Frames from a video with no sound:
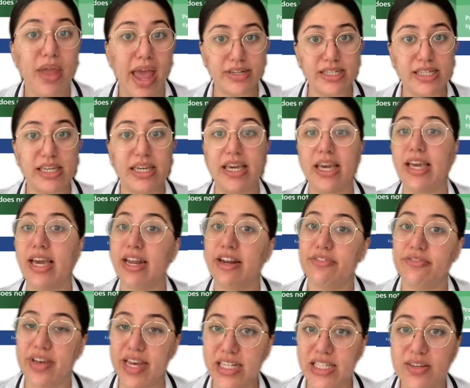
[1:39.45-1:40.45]
ART,
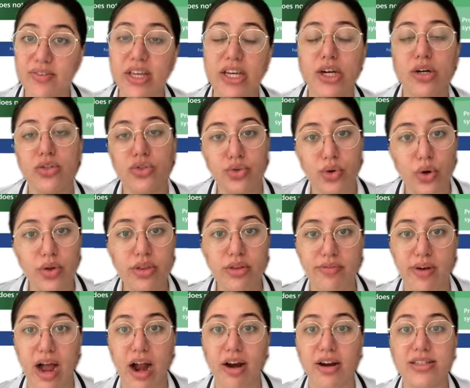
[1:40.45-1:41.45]
can effectively control
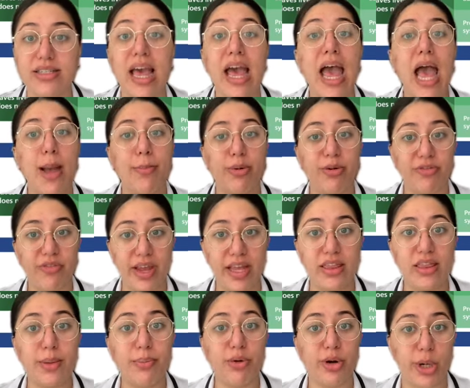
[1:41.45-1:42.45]
the virus and
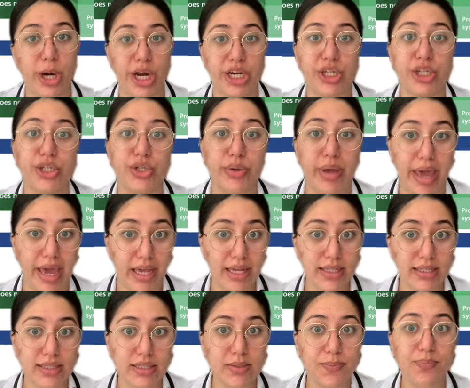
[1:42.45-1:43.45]
prevent the progression to
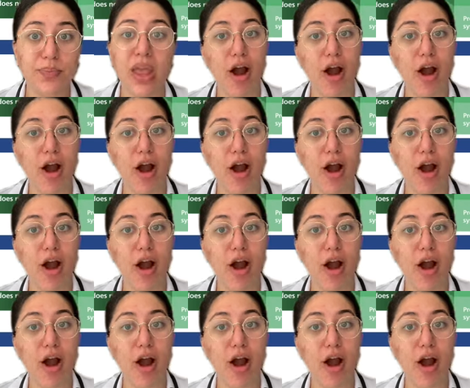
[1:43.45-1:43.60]
AIDS.